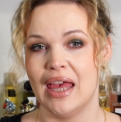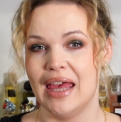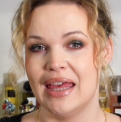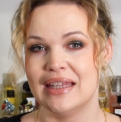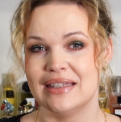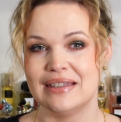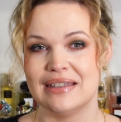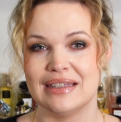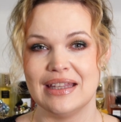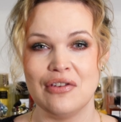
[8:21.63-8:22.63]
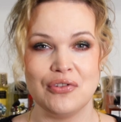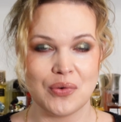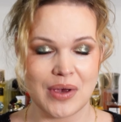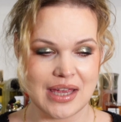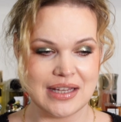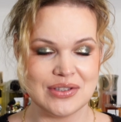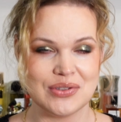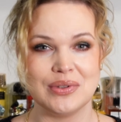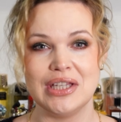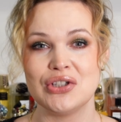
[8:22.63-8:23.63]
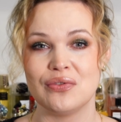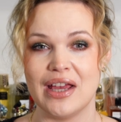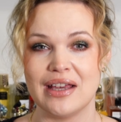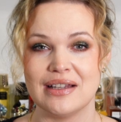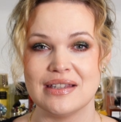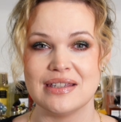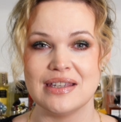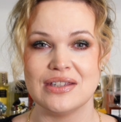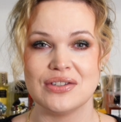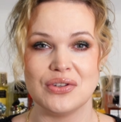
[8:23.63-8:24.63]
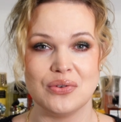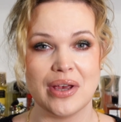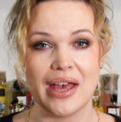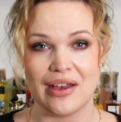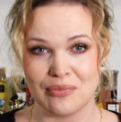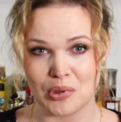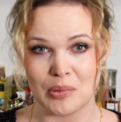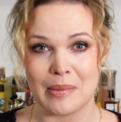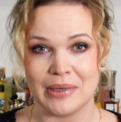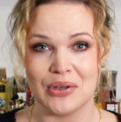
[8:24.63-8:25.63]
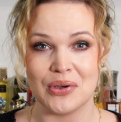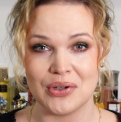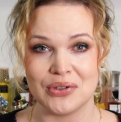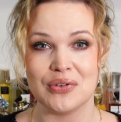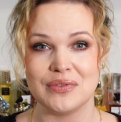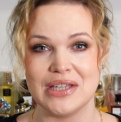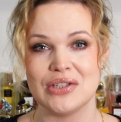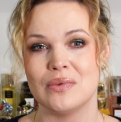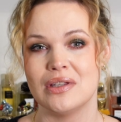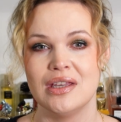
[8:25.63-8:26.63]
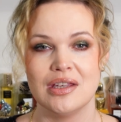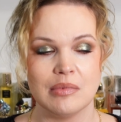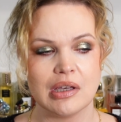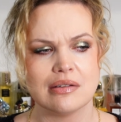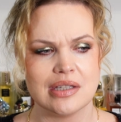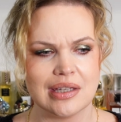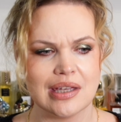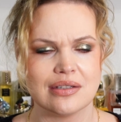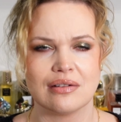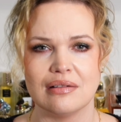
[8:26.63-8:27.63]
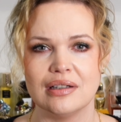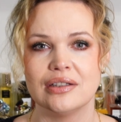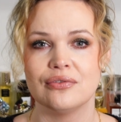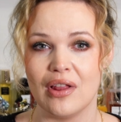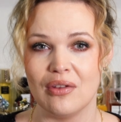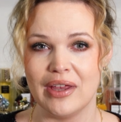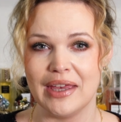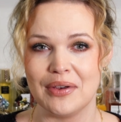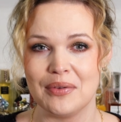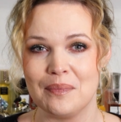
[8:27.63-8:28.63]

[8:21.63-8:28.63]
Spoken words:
And if you are into niche fragrances, you have probably heard of this one because it has a cult following.